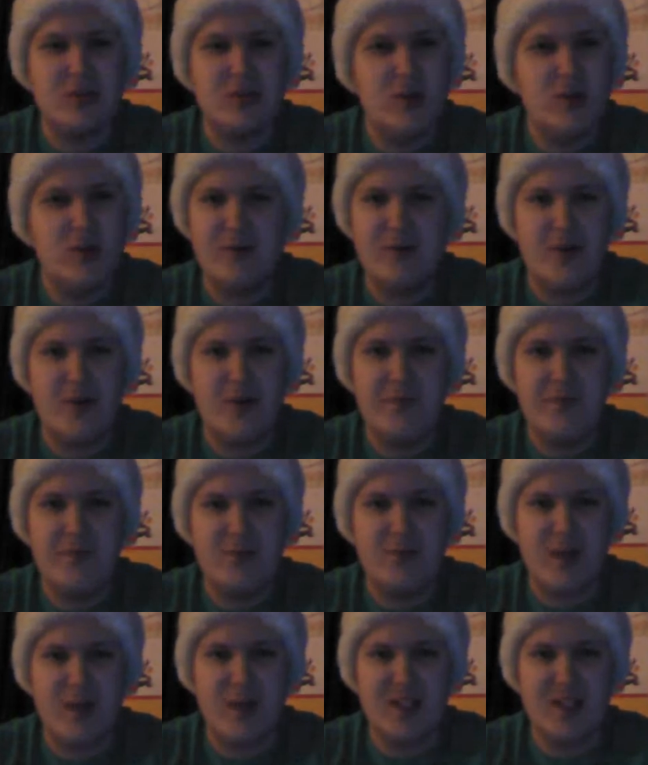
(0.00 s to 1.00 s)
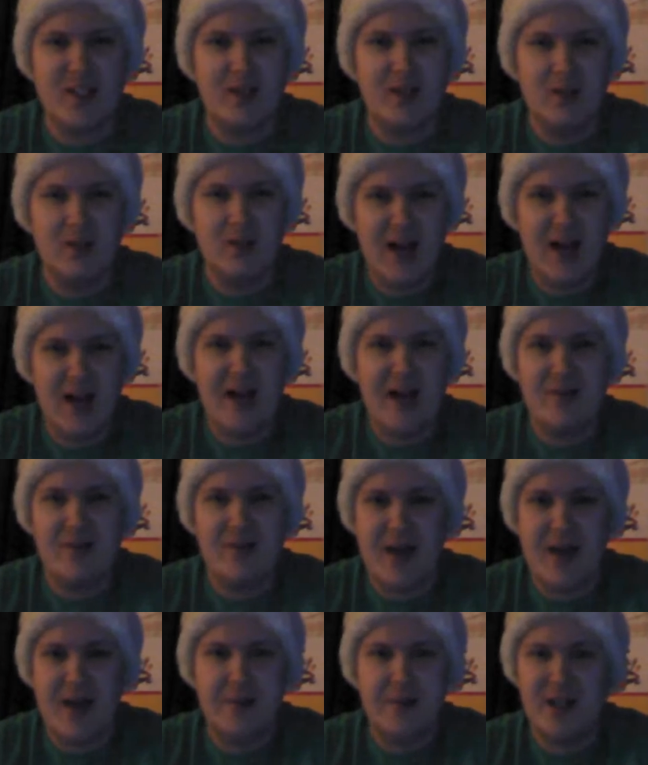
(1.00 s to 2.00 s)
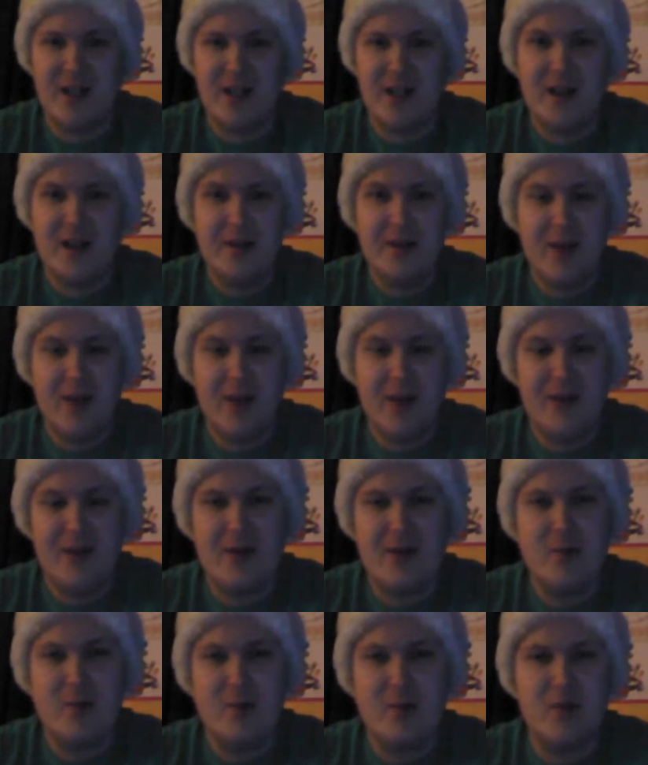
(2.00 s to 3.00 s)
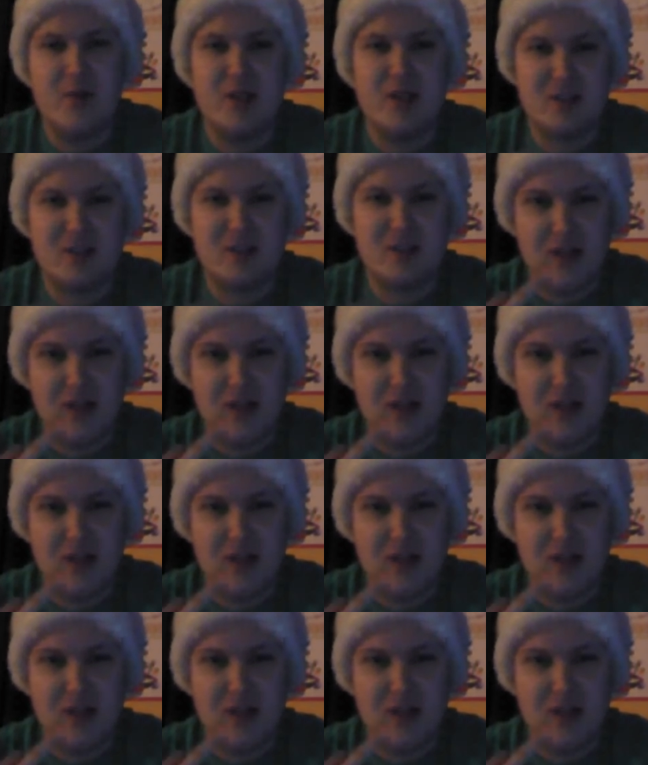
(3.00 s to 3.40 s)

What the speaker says: known for directing a lot of epic mafia movies.